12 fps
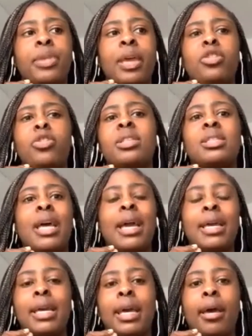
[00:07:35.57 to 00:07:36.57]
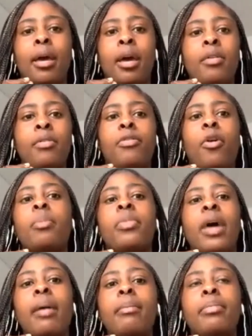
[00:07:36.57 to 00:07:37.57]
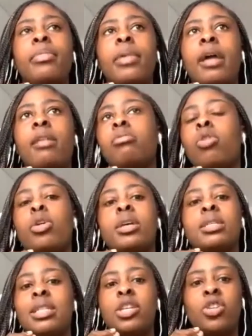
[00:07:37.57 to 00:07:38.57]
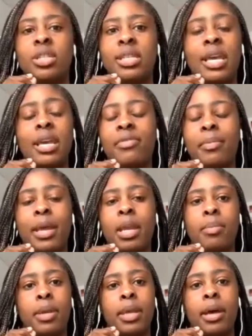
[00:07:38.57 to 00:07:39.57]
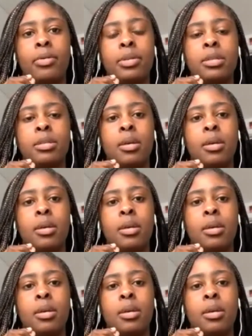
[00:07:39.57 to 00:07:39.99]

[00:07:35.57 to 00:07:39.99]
and you can take it from them, then honestly, you can take it from anybody else.